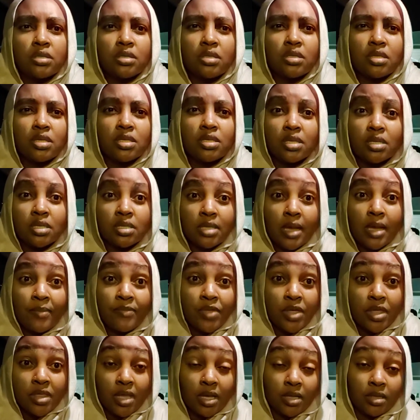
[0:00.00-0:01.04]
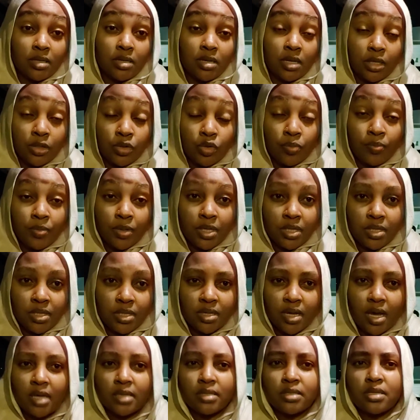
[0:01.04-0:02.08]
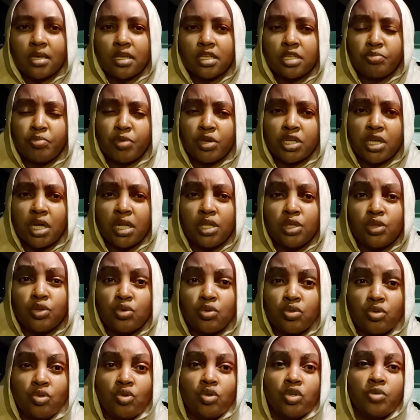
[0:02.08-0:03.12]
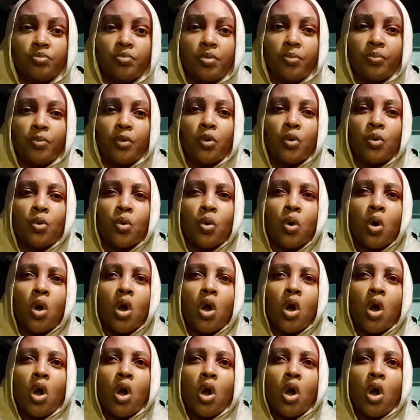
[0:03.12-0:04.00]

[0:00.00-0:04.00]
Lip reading: this is something that need to be discussed, especially to those people